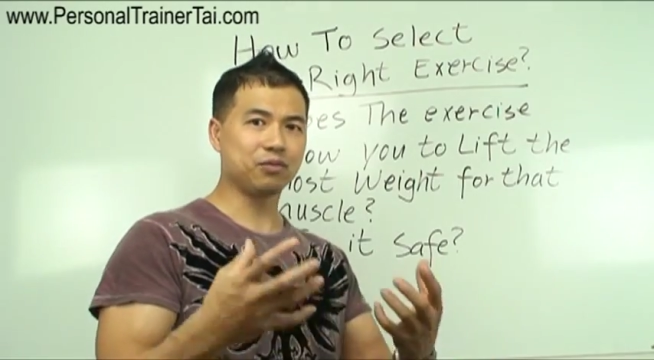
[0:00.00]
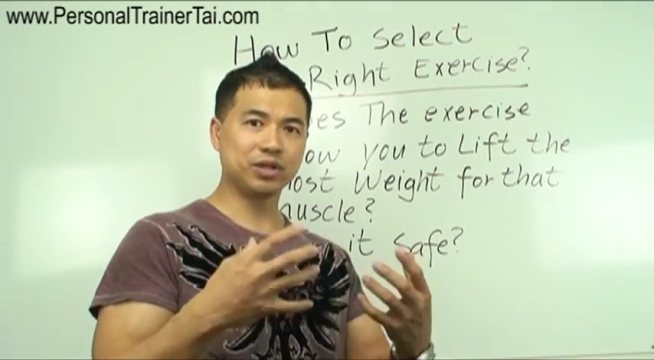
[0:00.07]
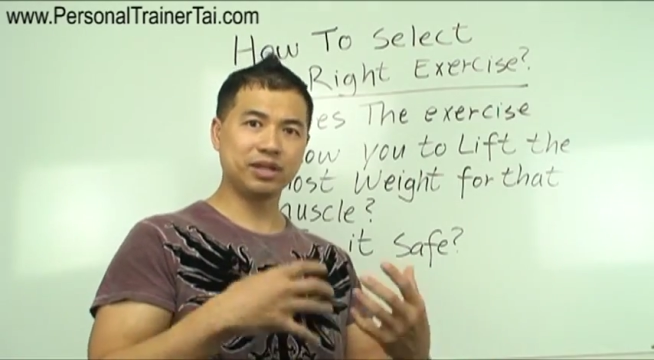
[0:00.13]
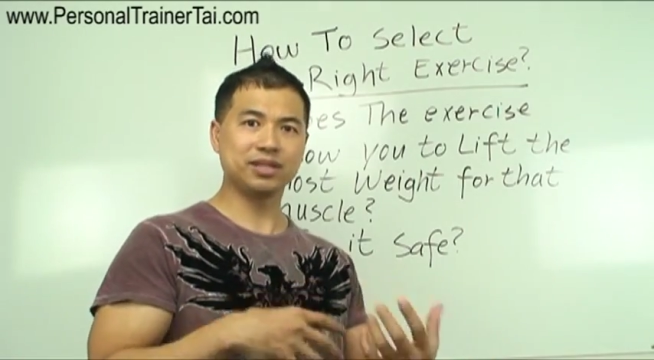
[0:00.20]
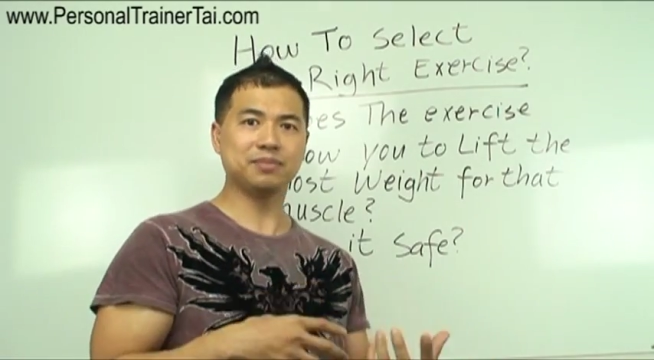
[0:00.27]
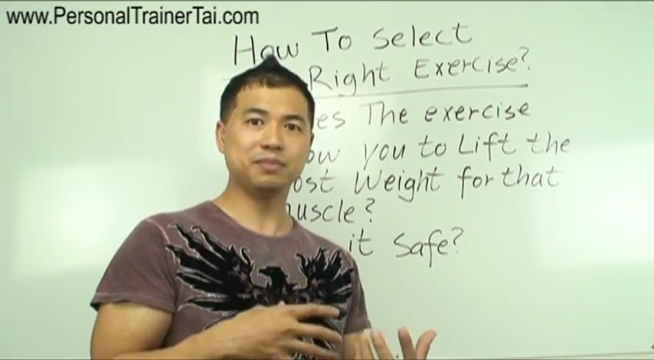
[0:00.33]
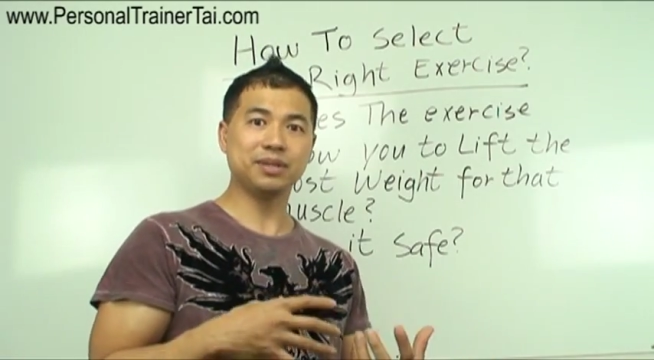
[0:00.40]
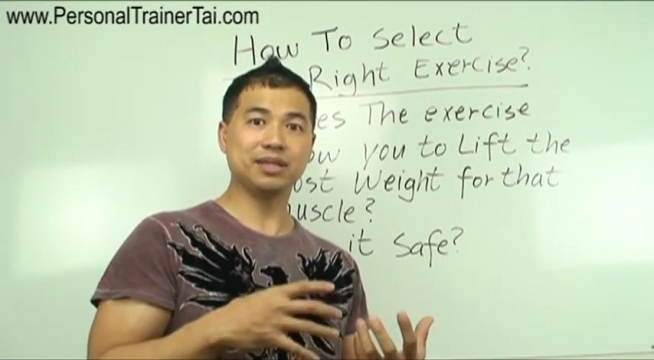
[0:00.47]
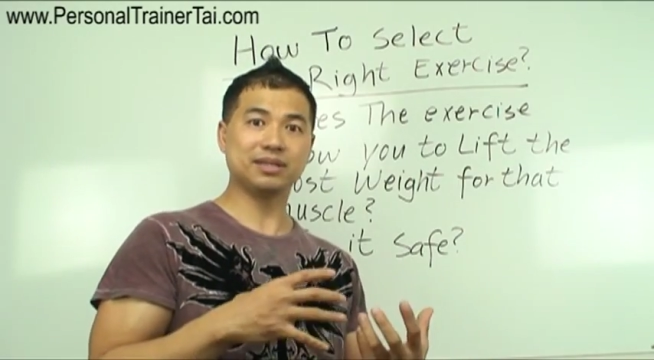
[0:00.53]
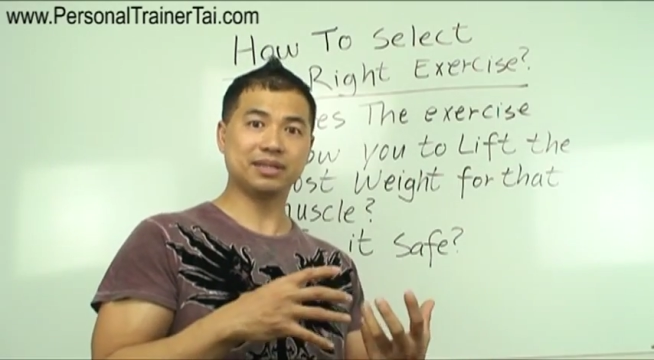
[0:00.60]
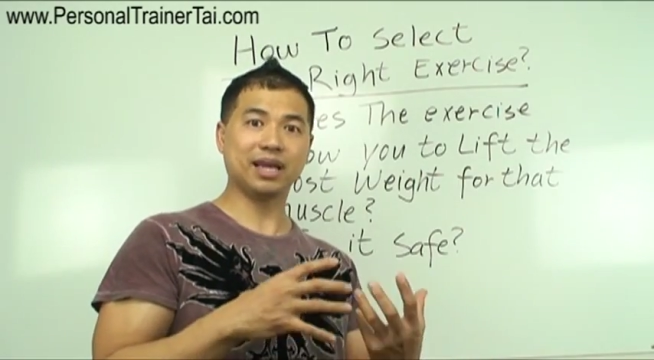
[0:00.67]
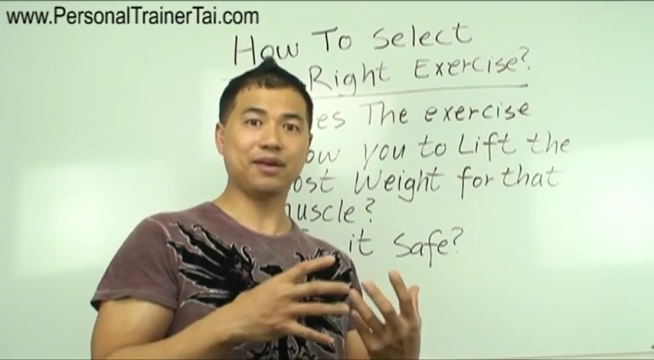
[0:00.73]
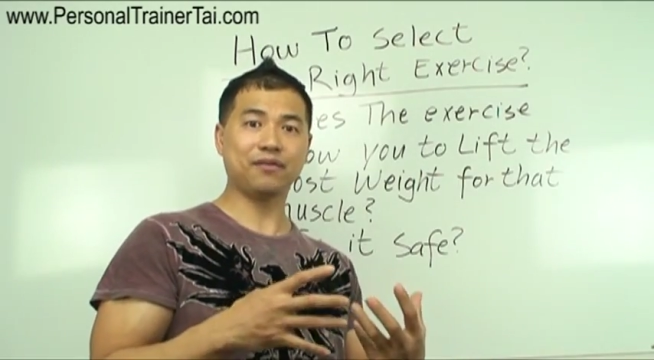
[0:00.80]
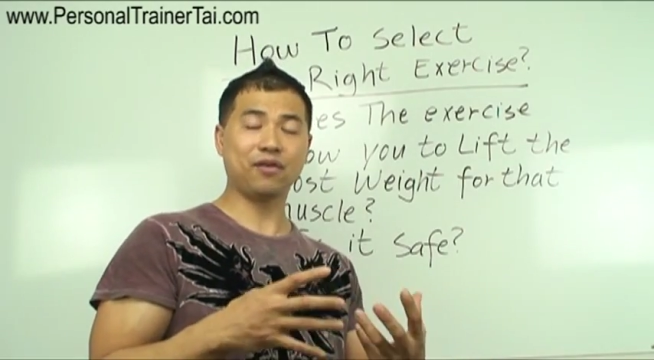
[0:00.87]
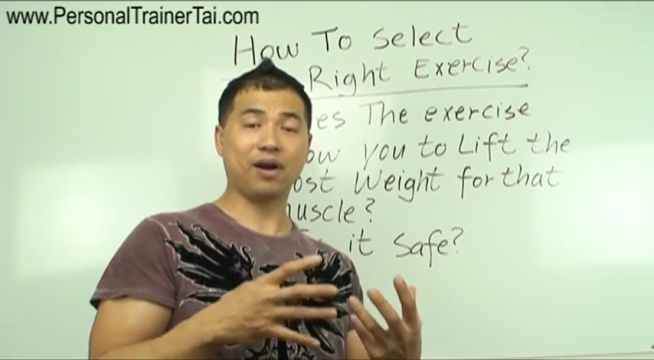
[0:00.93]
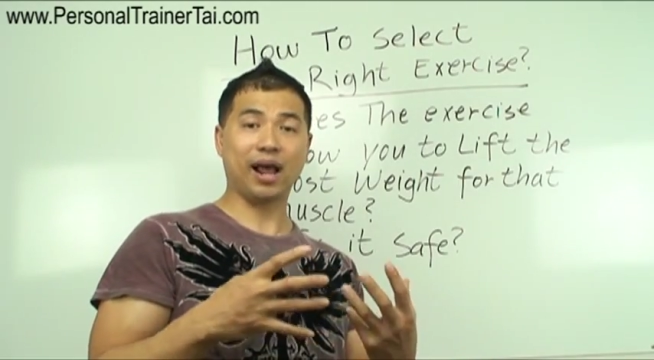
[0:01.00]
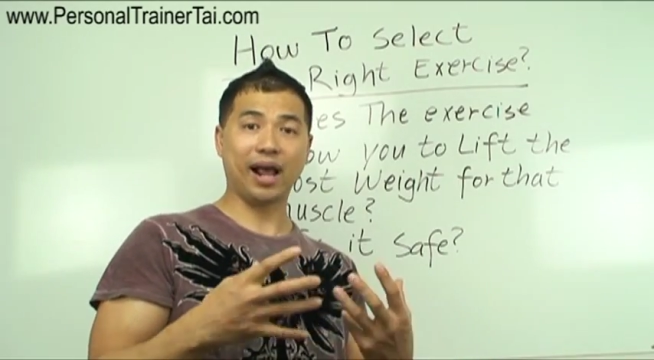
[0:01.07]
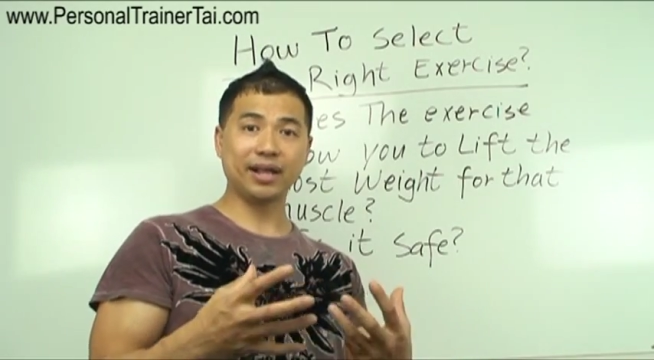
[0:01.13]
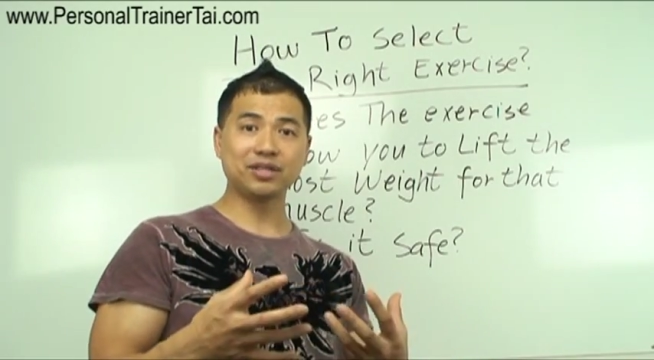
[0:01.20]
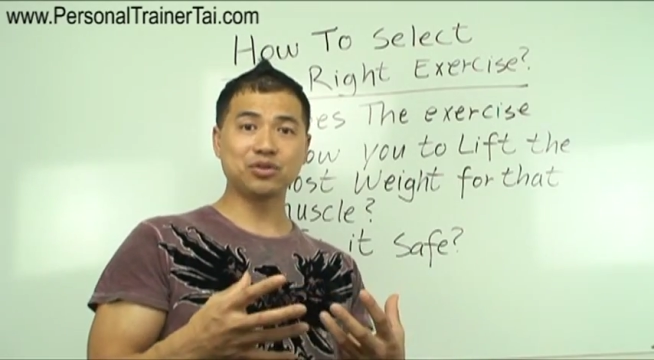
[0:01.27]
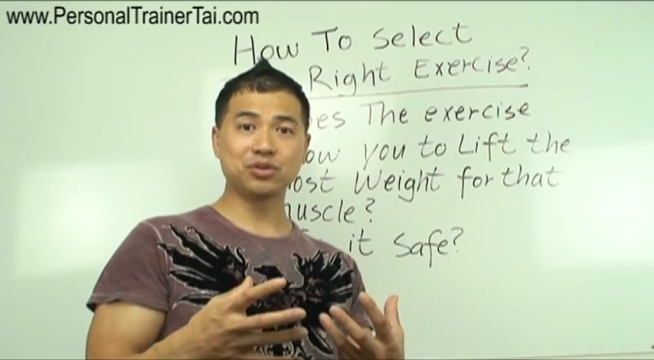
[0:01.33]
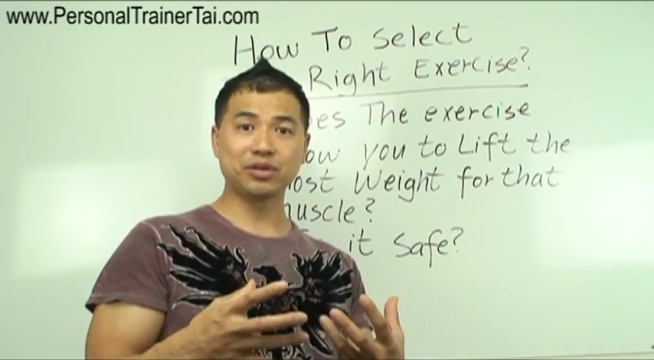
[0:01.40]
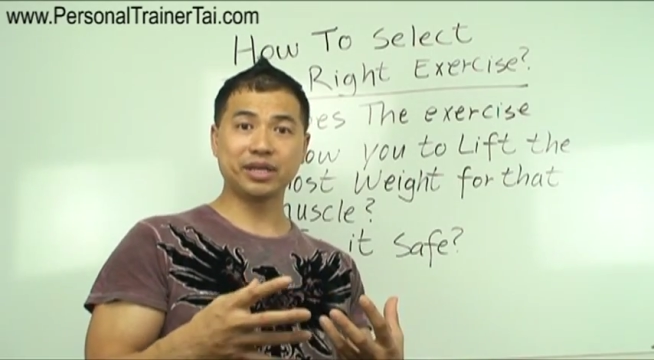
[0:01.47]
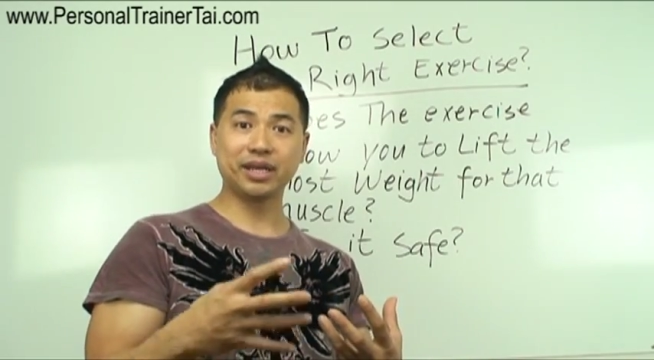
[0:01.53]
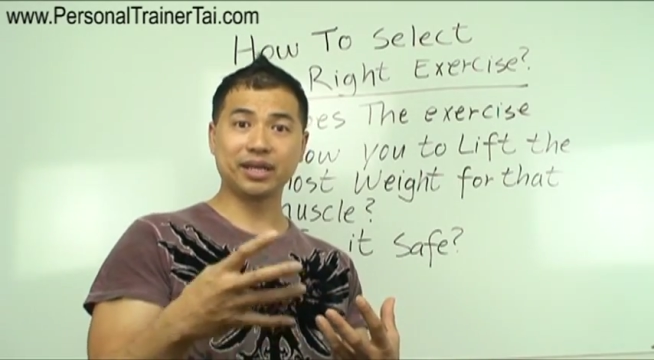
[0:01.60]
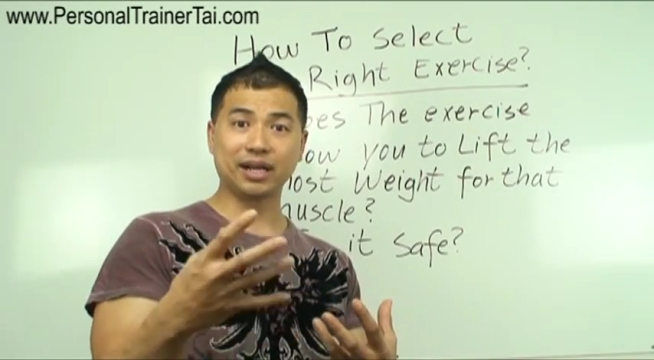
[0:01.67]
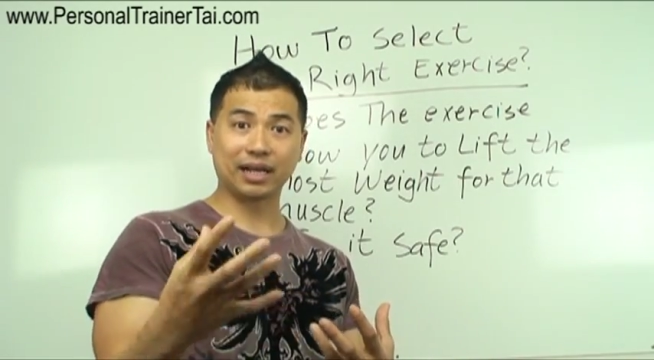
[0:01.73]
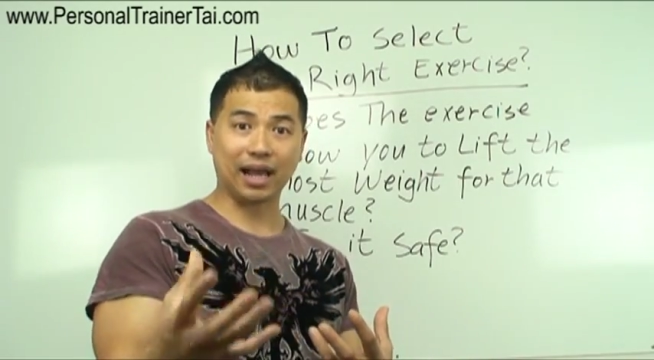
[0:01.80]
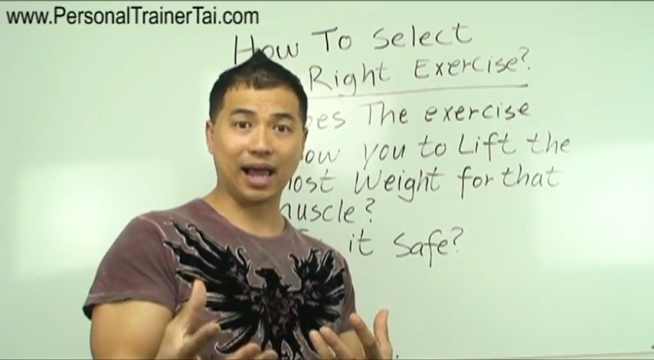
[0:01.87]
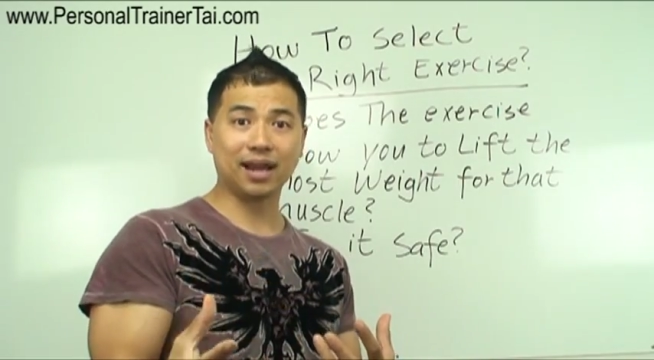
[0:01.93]
Would this be safe for a high school
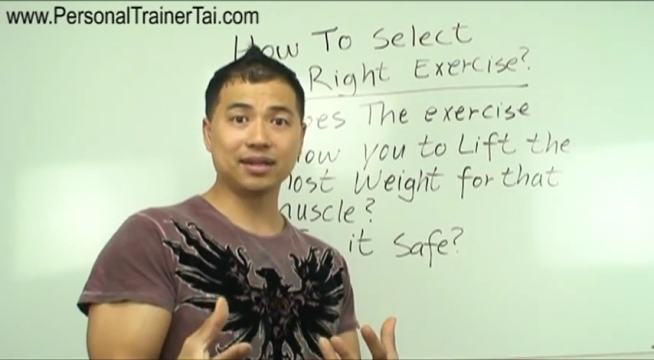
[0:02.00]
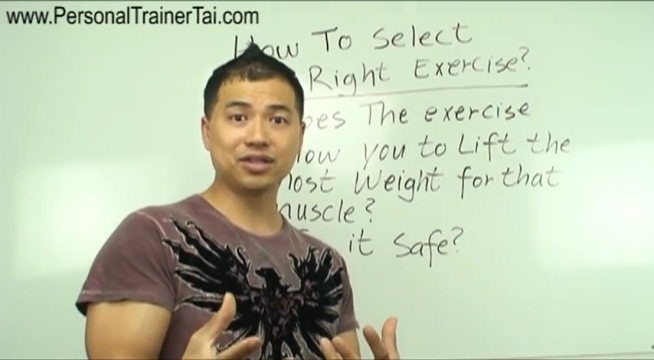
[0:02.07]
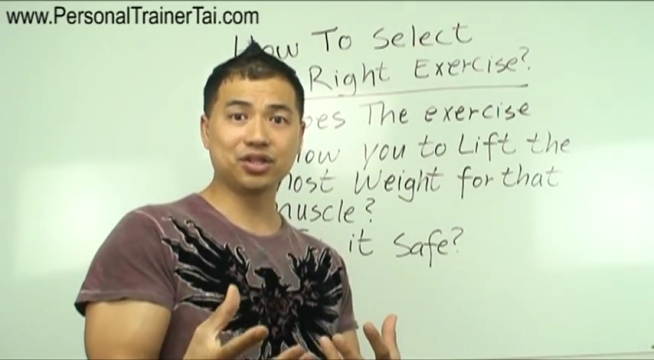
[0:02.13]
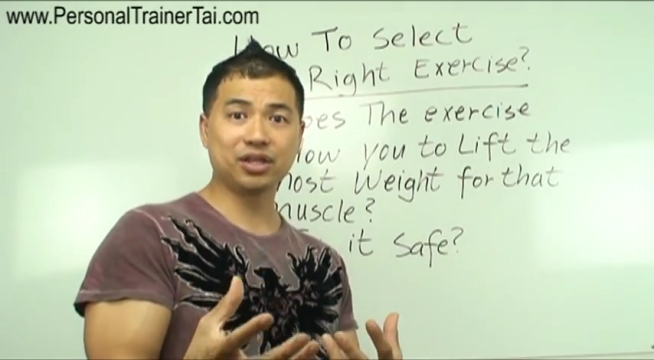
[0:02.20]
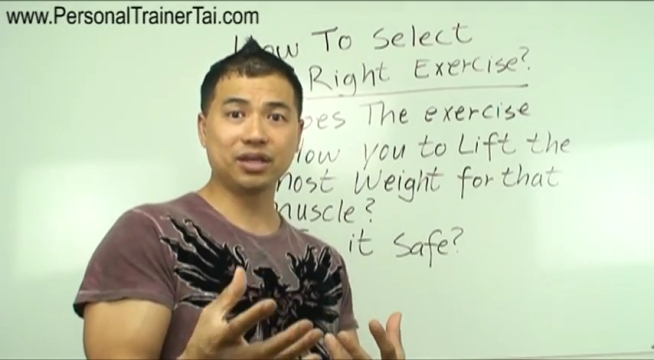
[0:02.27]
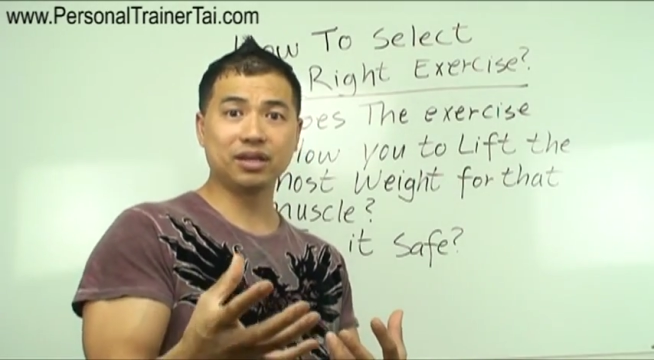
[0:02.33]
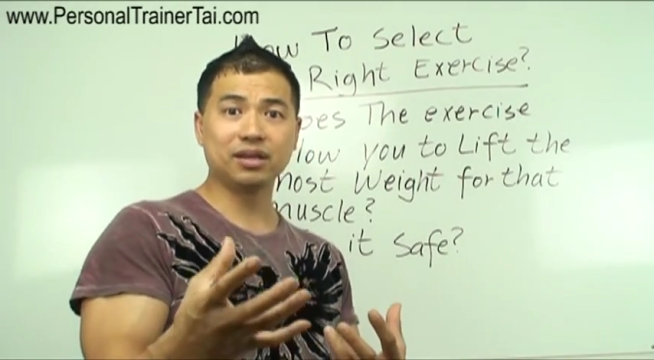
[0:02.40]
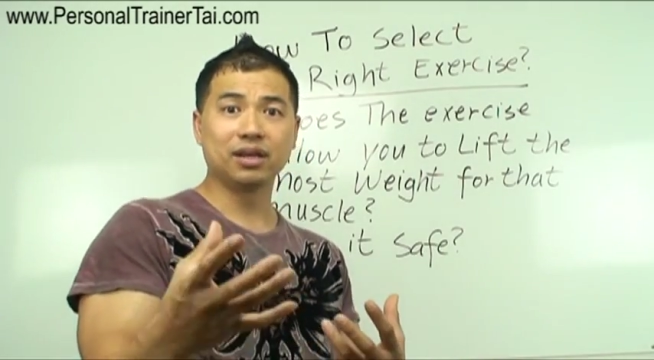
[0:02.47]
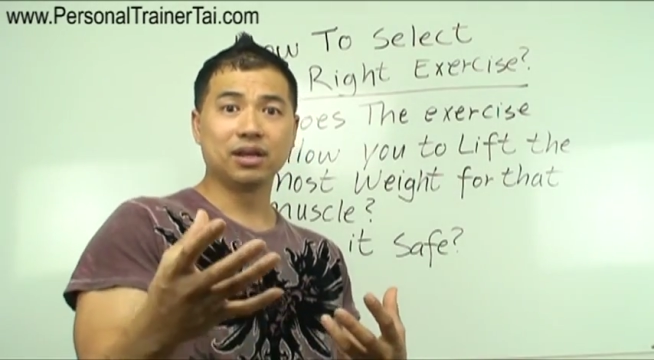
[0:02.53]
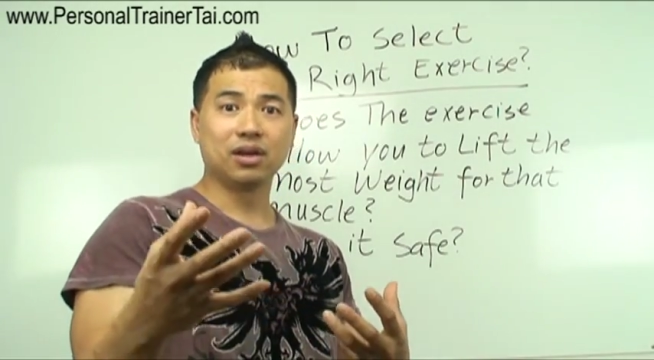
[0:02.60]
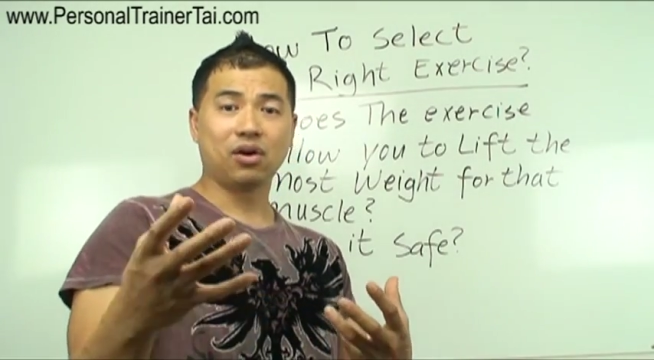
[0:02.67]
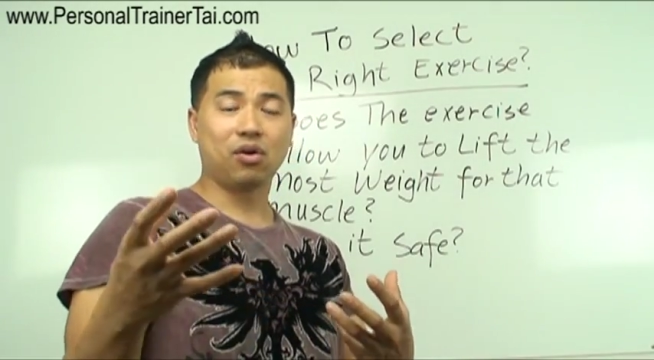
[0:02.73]
kid, a college kid,